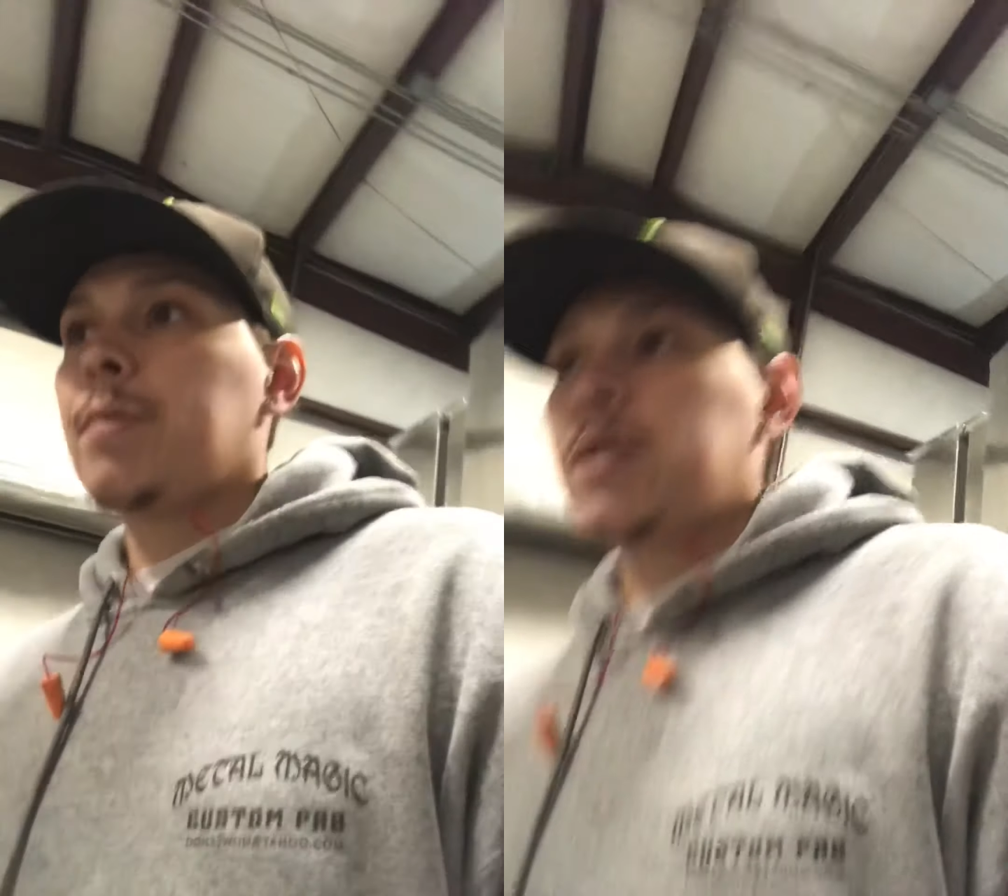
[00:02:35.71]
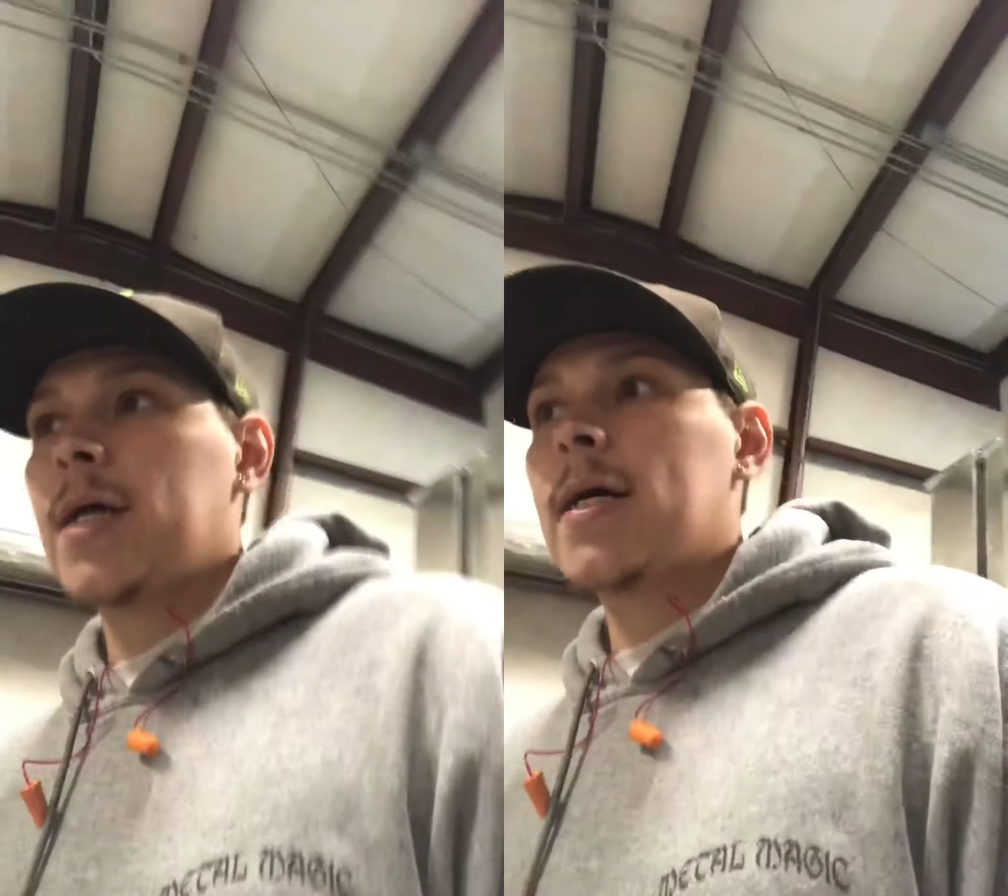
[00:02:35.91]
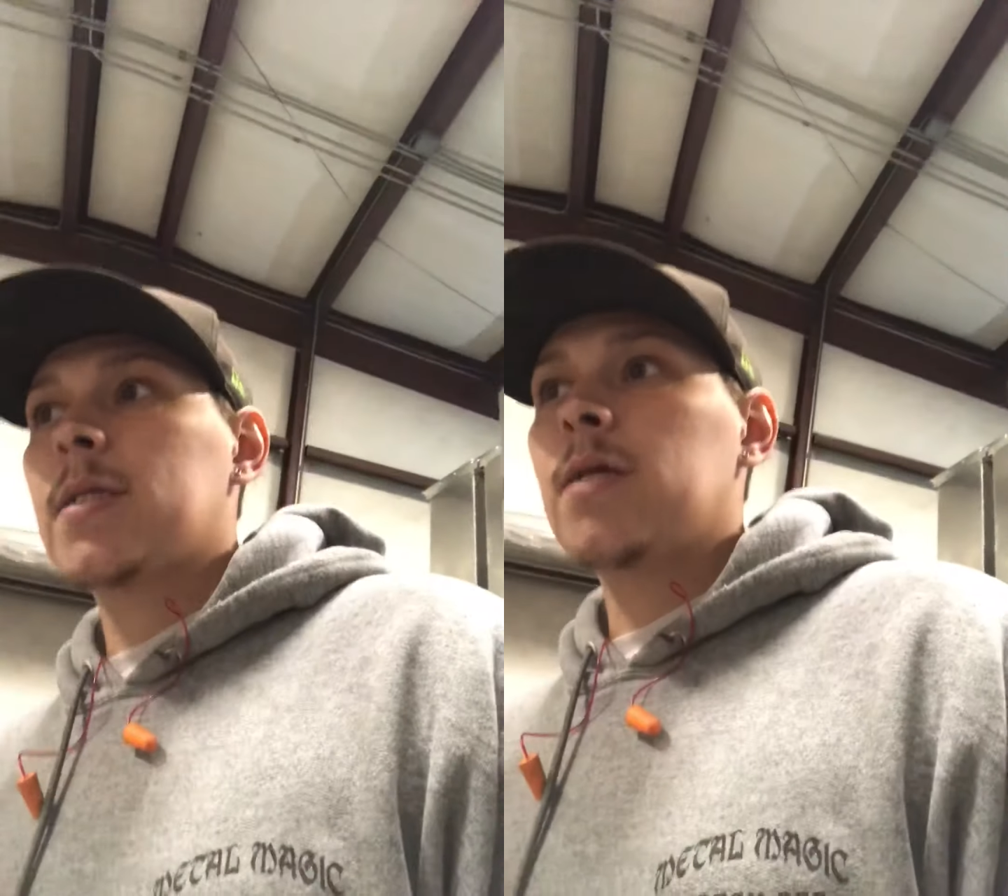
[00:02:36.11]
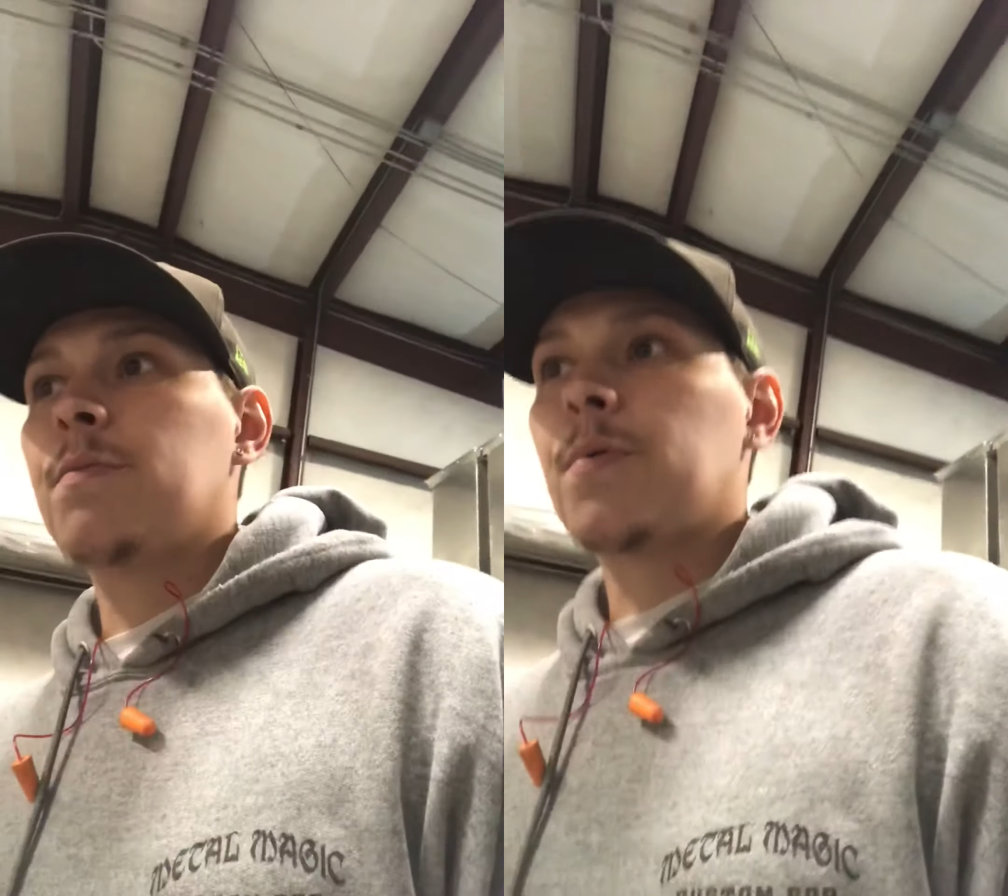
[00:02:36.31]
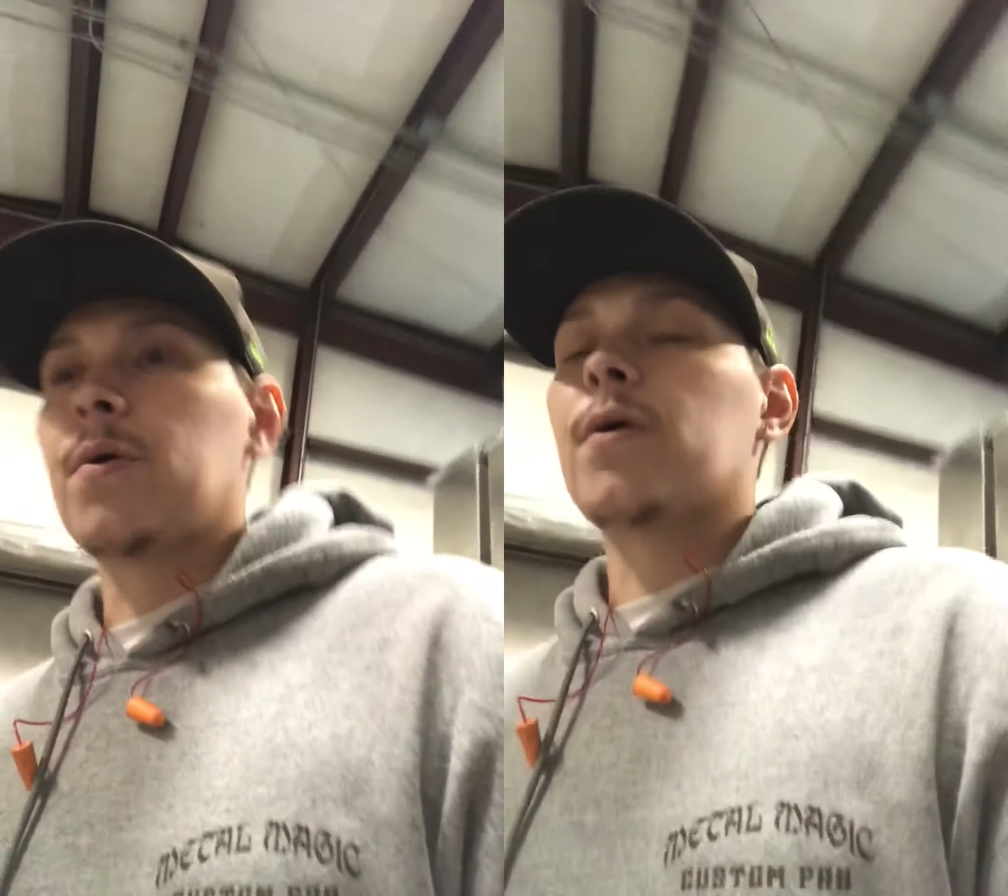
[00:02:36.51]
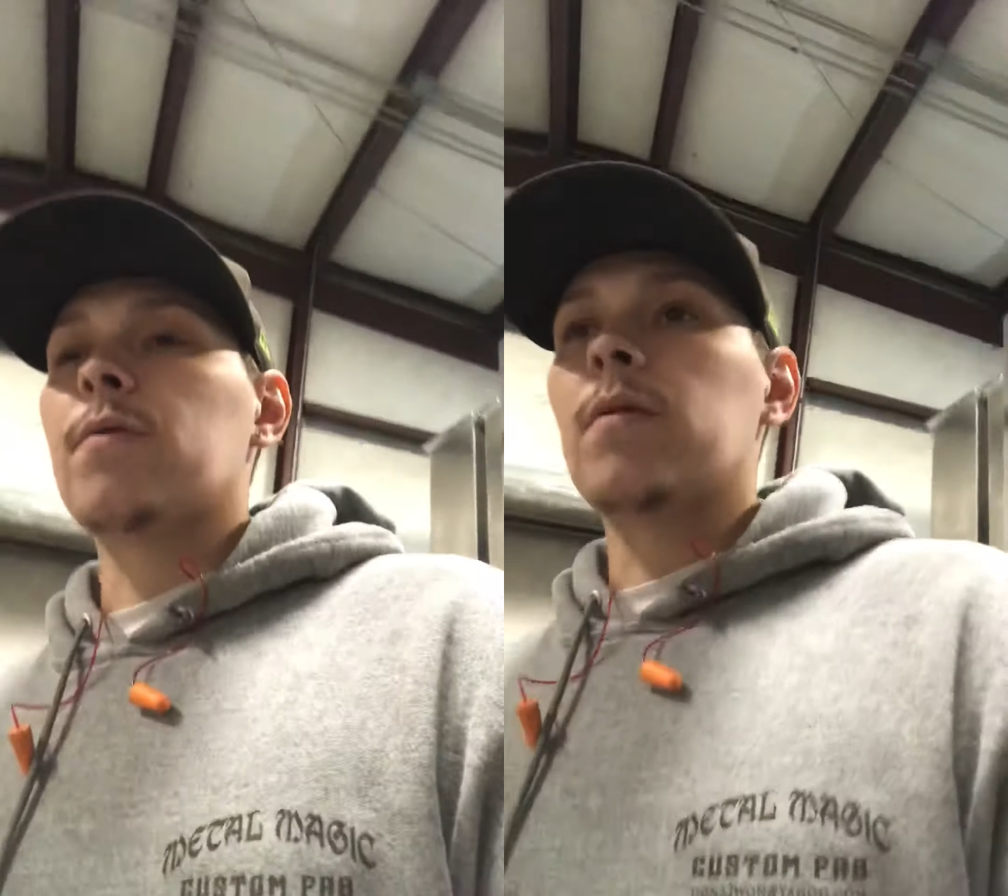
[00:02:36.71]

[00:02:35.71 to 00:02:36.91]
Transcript: a chassis for